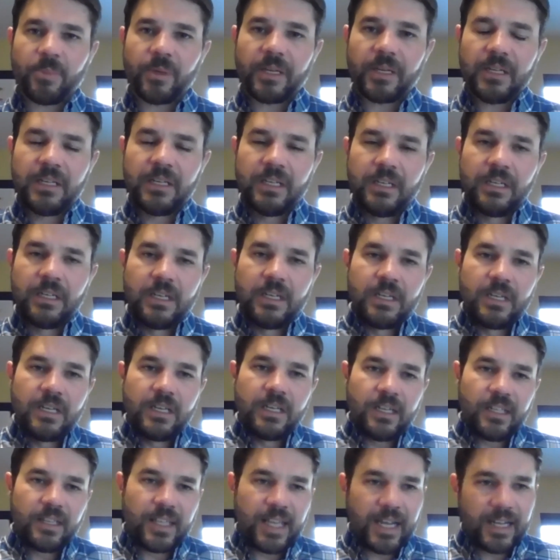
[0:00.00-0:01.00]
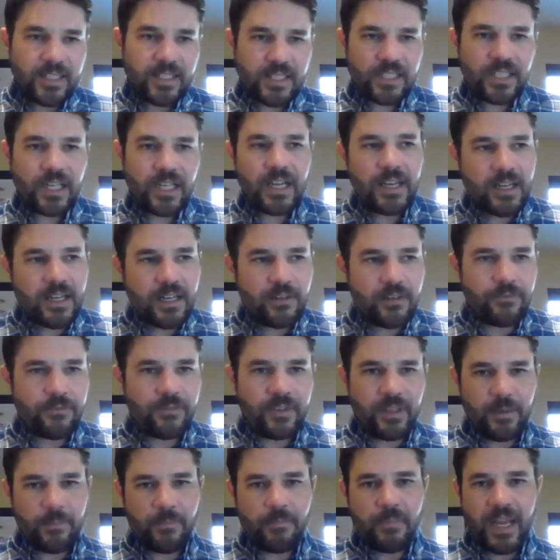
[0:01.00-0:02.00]
But that's kind
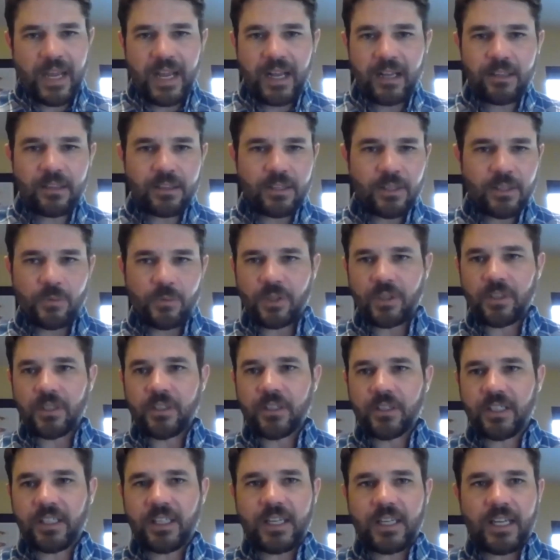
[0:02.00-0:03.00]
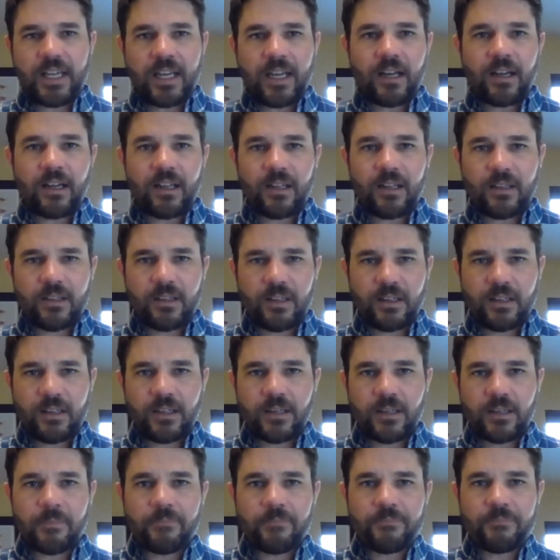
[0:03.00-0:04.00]
of the math that we're looking at
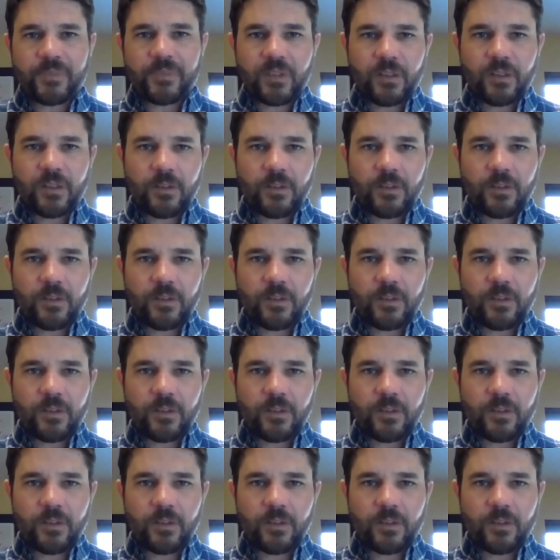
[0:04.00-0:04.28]
um,